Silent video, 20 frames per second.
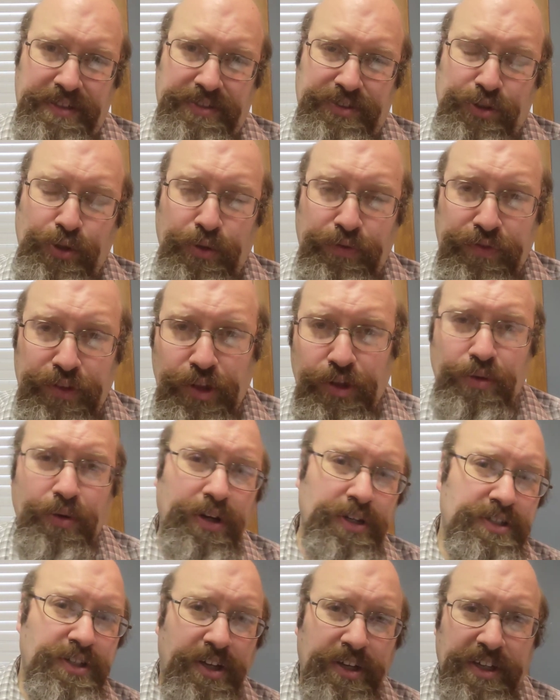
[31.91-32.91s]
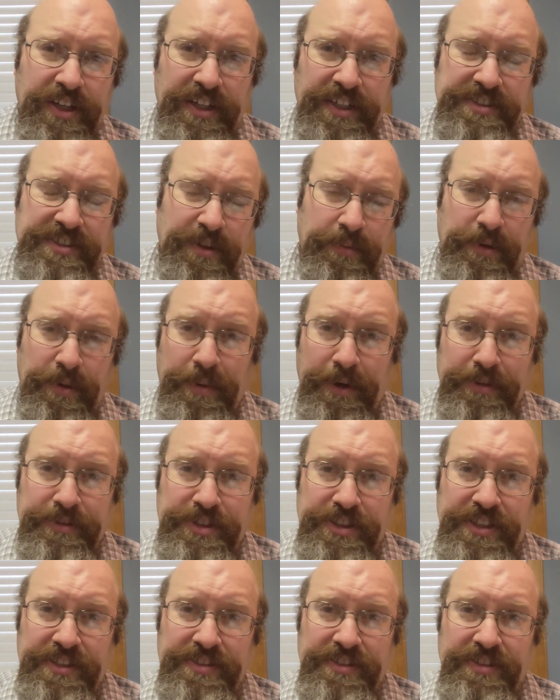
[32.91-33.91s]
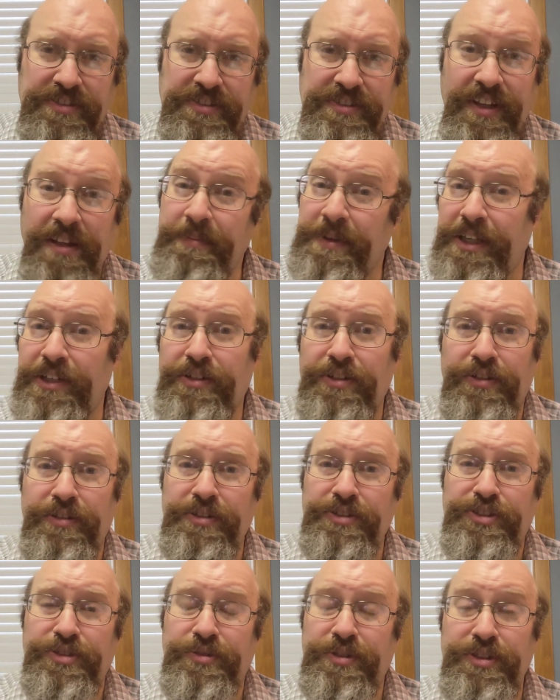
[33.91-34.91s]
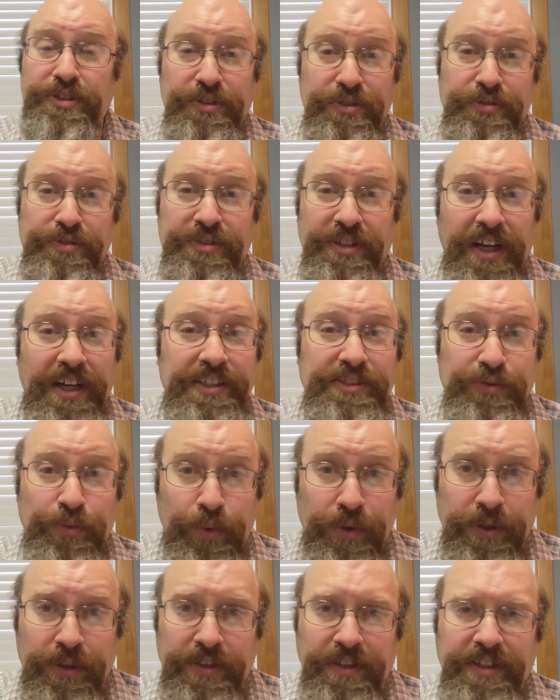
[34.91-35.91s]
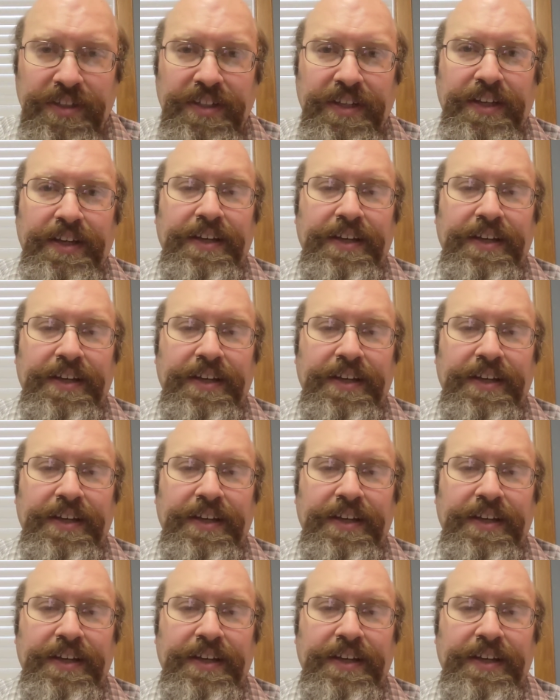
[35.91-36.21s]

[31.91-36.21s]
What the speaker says: So if you are talking to someone about Jesus, let me encourage you to use God's word.